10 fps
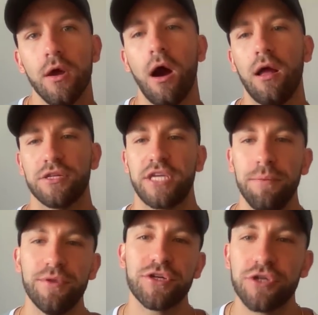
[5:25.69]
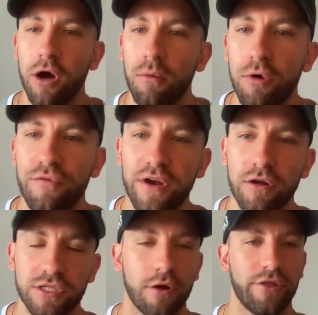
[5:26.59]
All right, let's keep this show moving here.
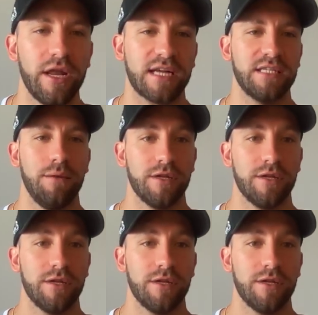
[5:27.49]
Let's go to the next name.